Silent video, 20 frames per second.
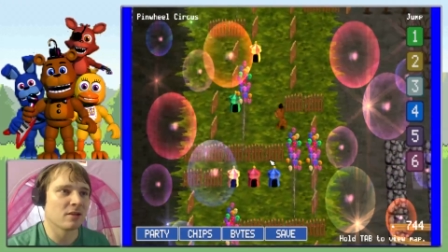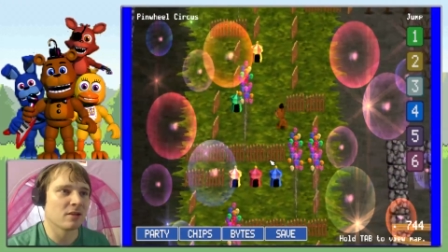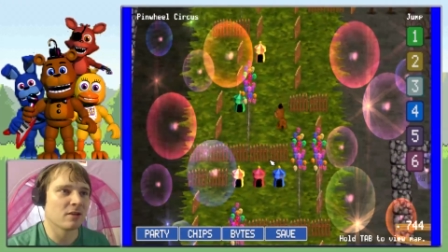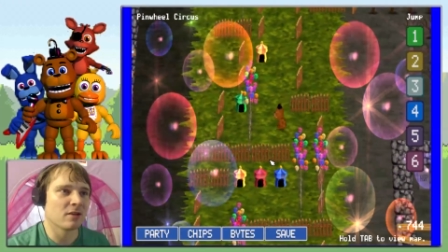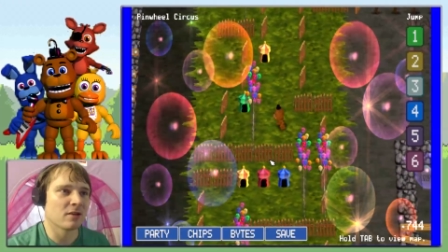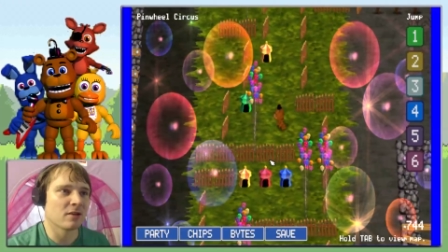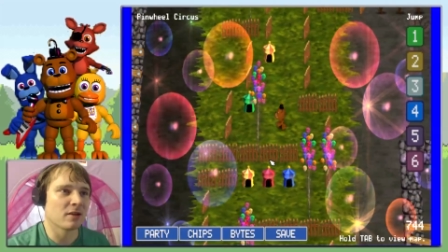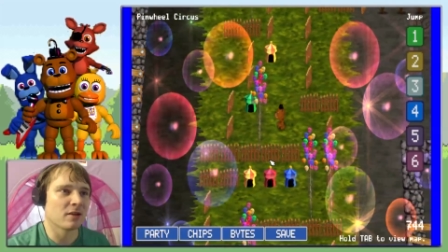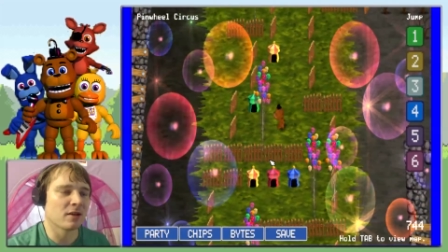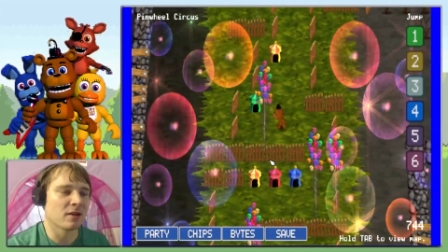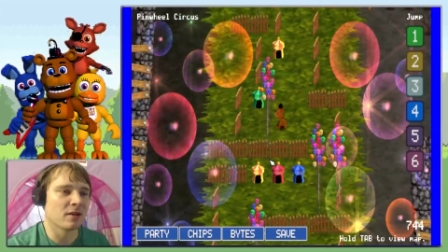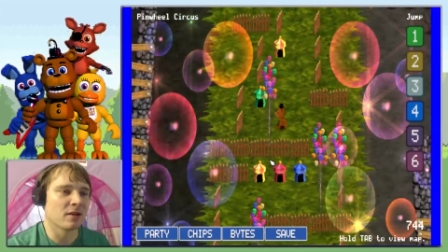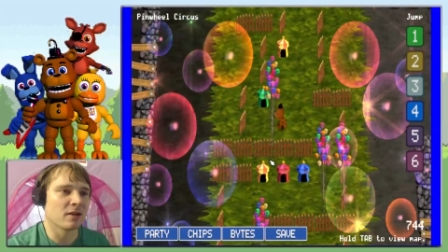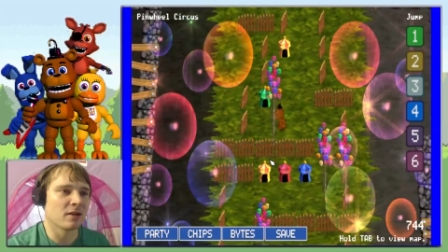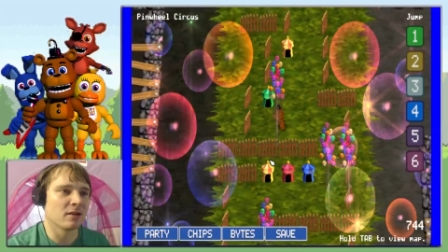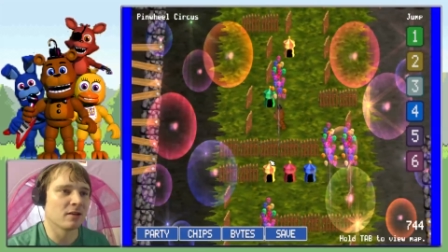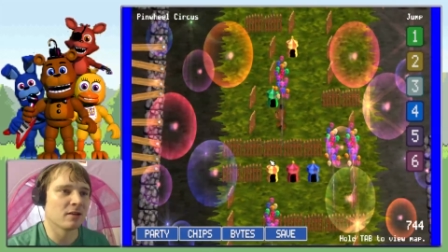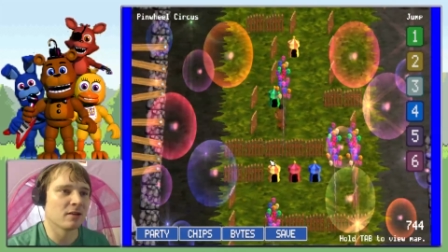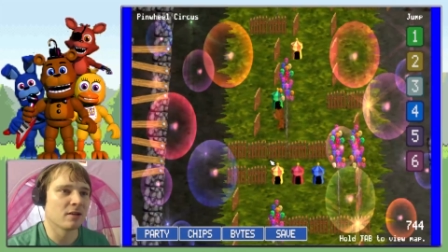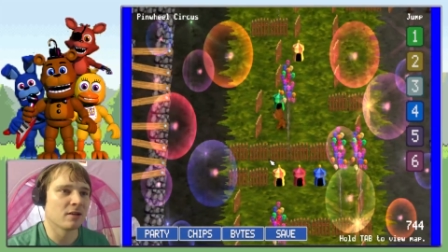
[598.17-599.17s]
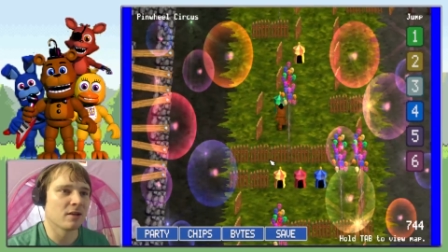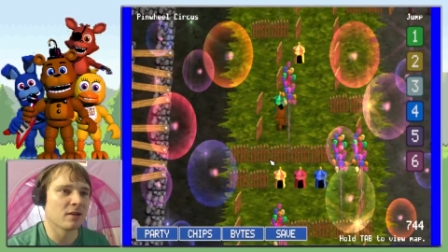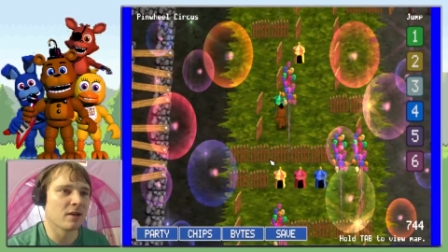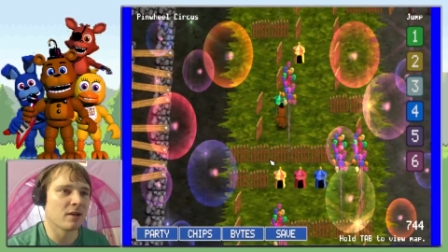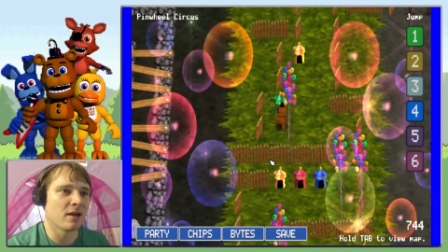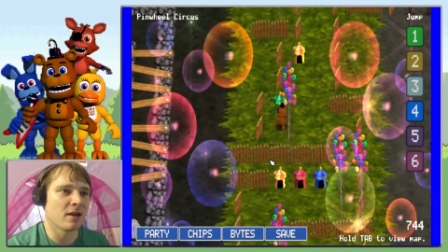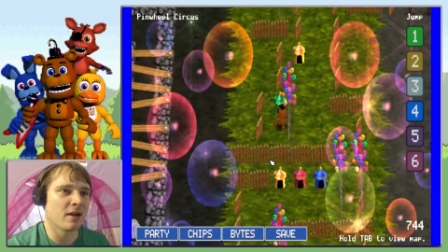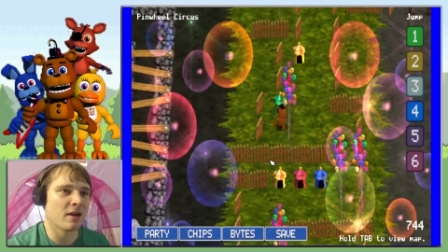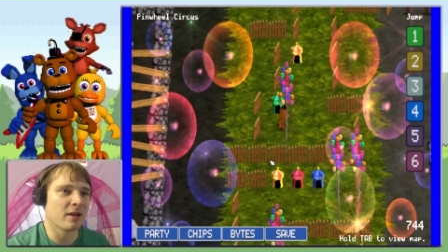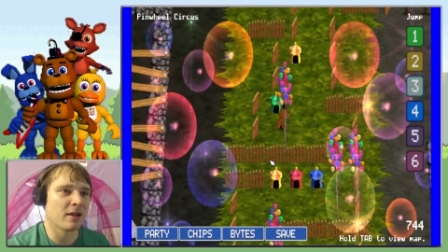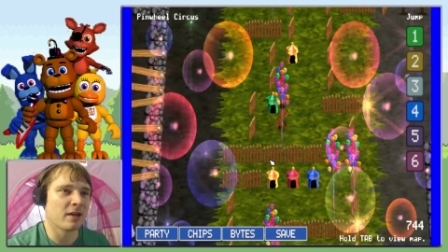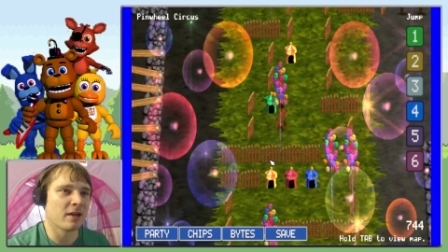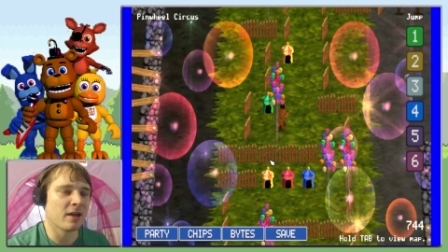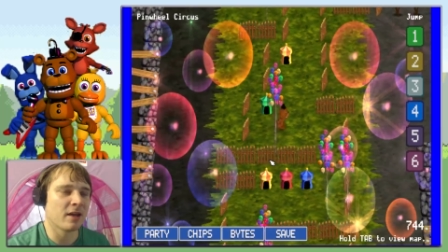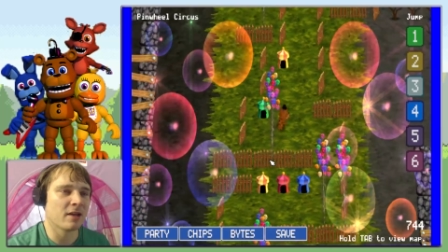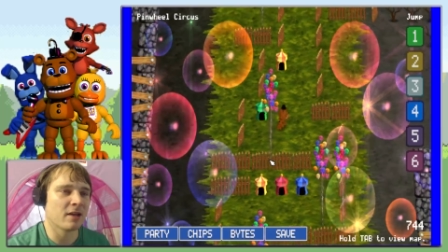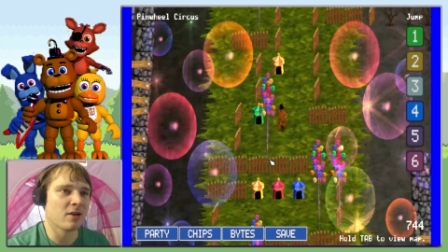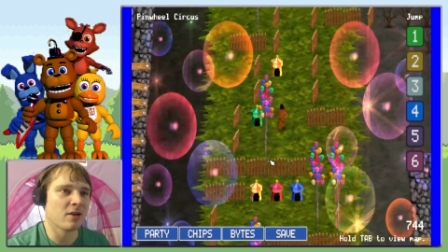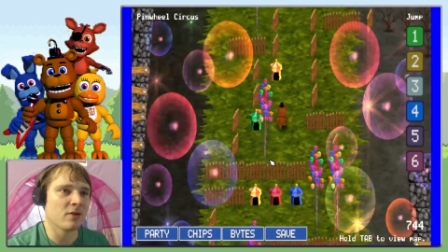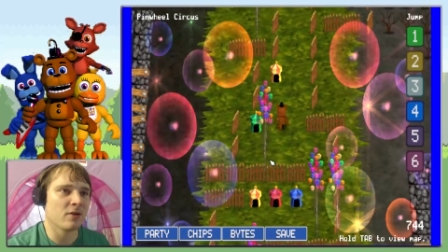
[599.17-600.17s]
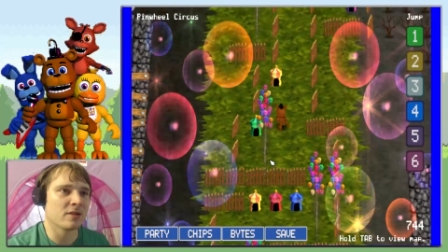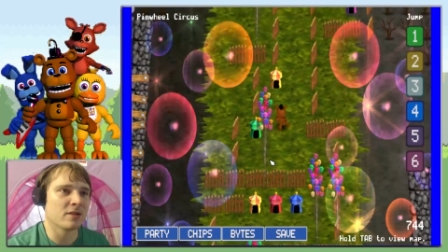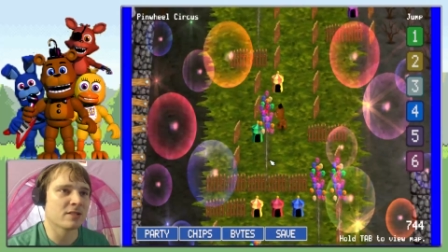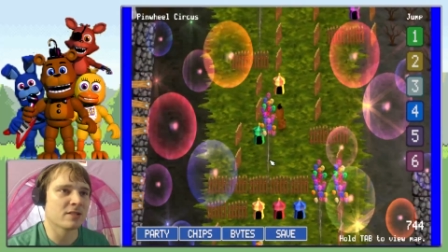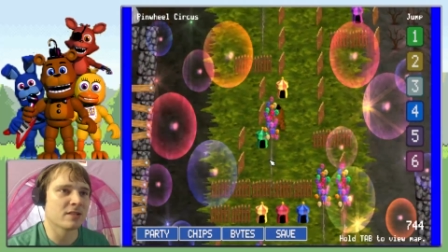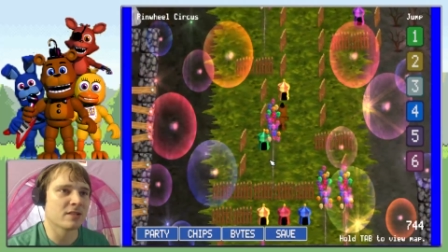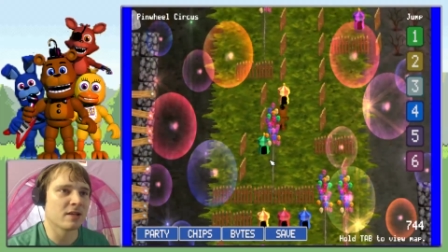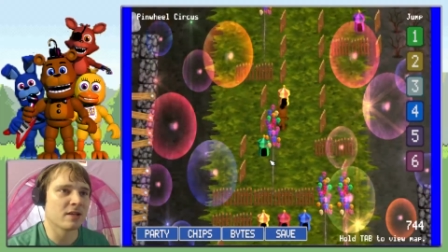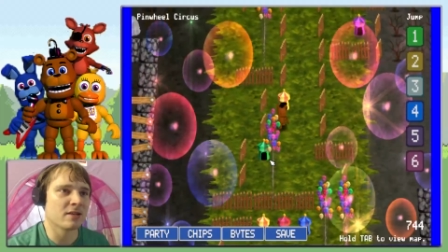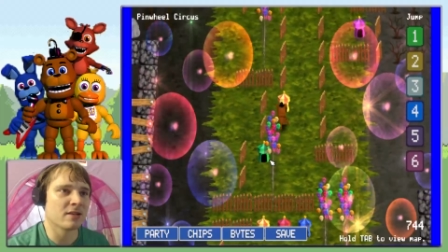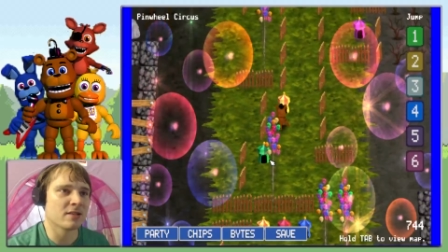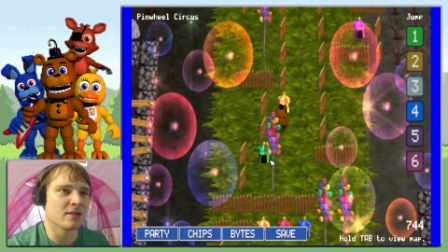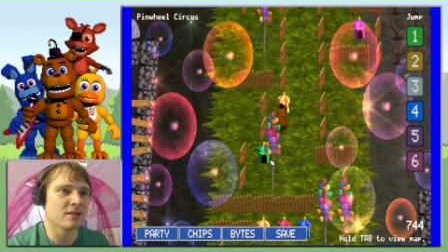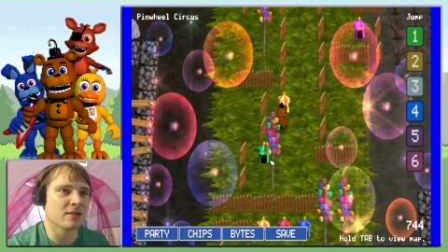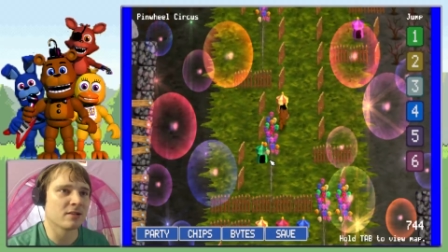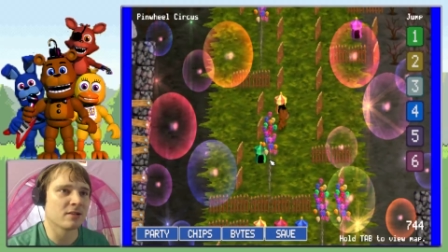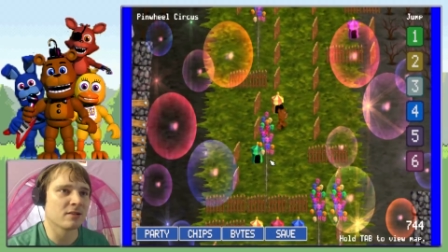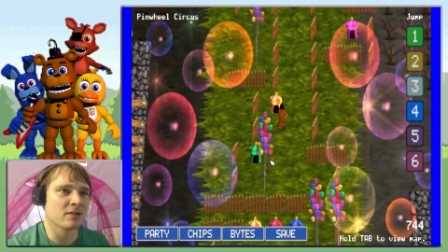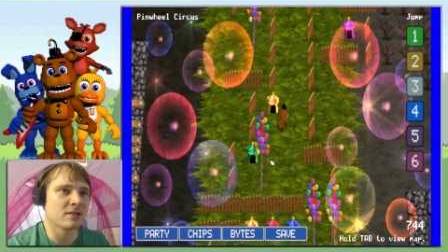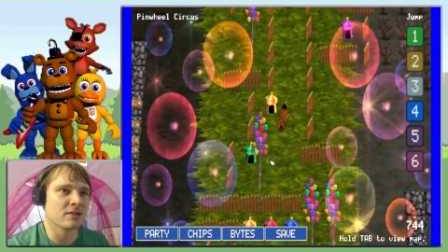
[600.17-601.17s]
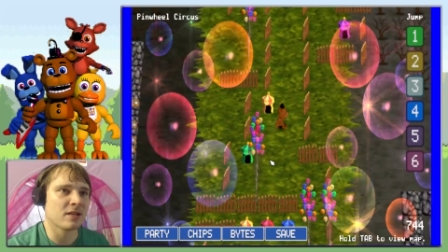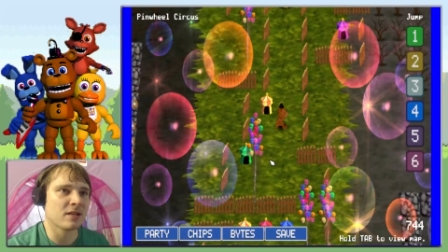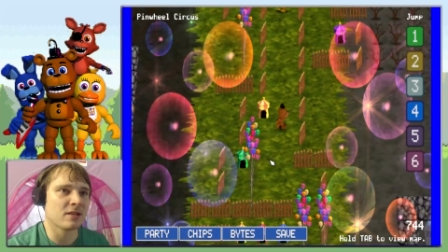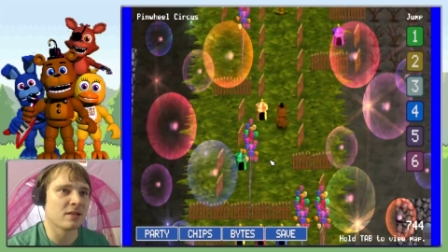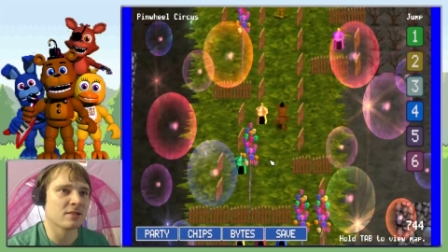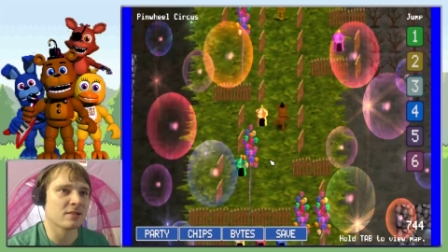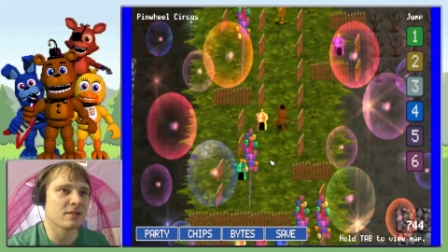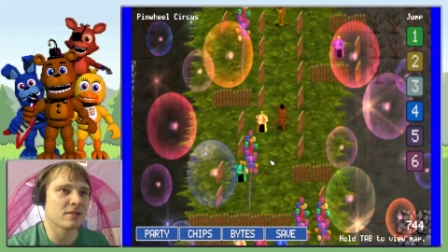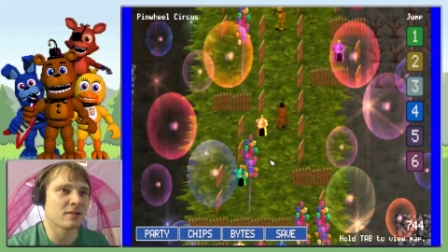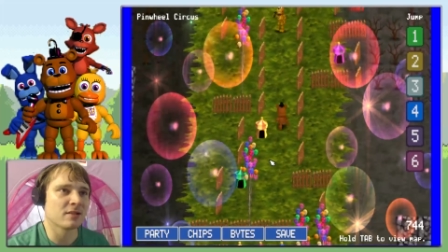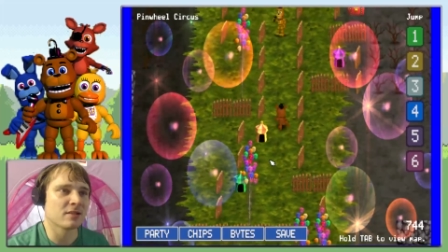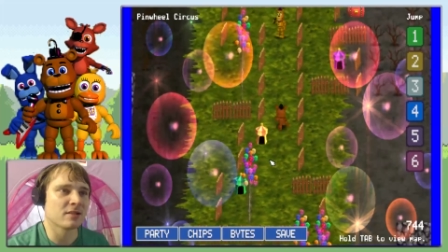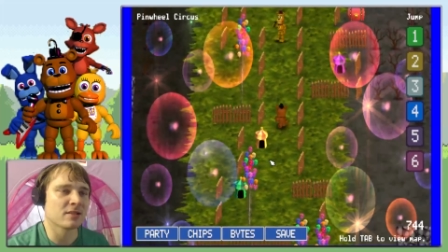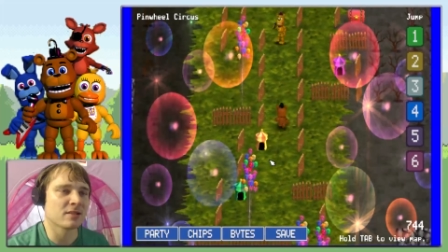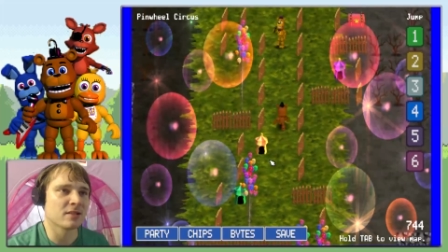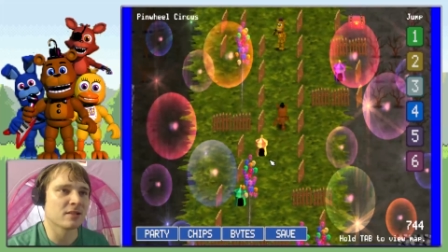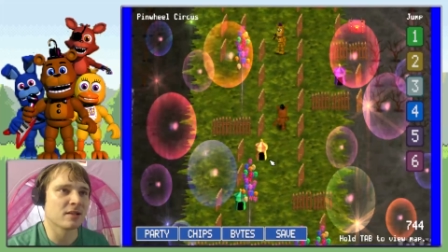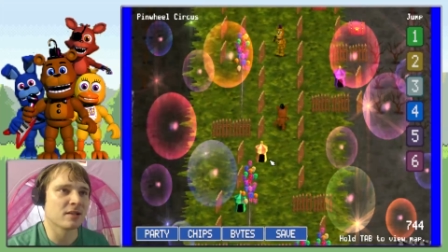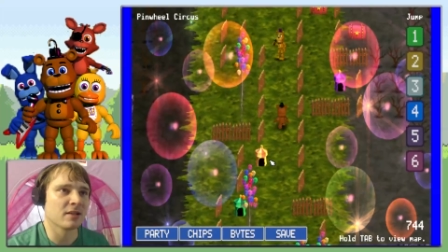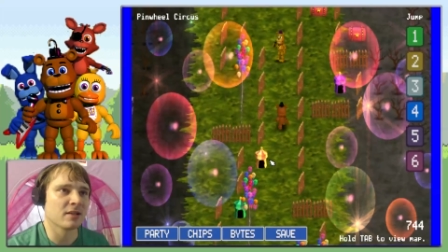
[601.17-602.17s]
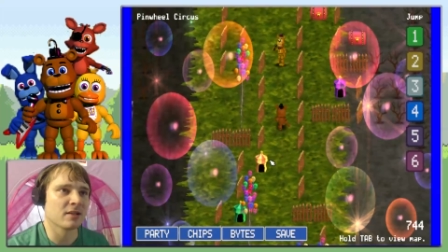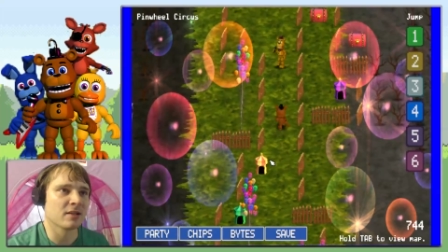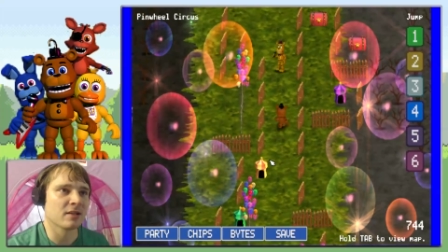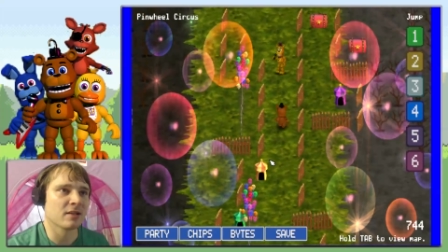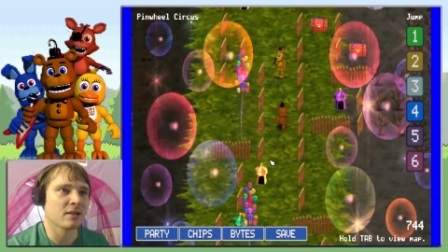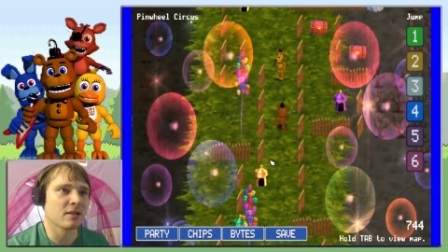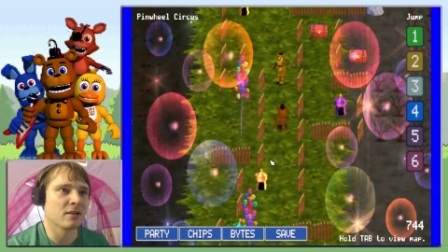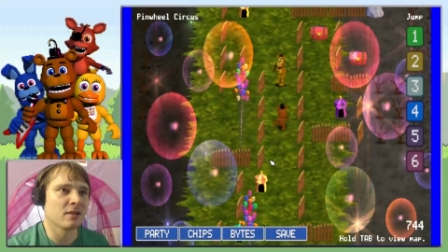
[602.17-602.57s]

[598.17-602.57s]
Okay. And I can't go inside these little tents, it looks like.